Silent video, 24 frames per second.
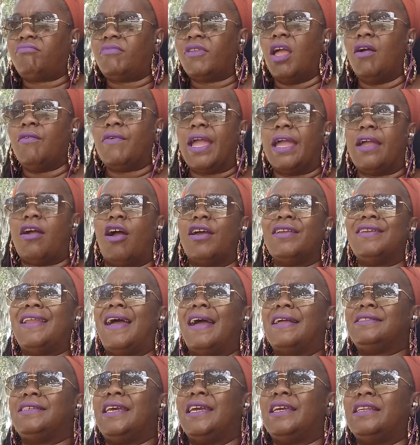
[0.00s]
okay, are
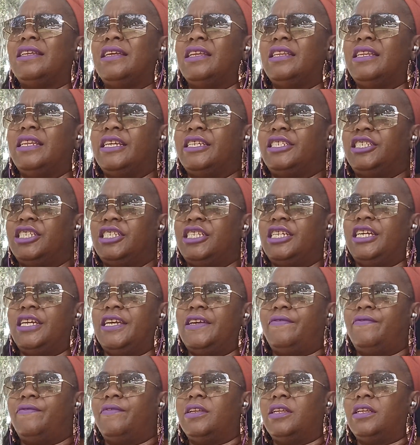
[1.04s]
not taking the
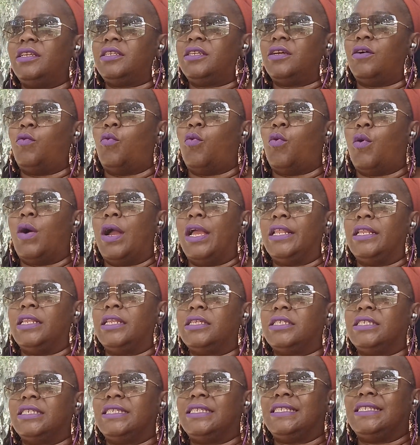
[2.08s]
initiative on
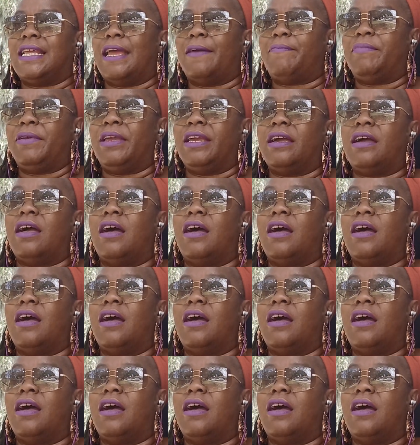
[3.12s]
stepping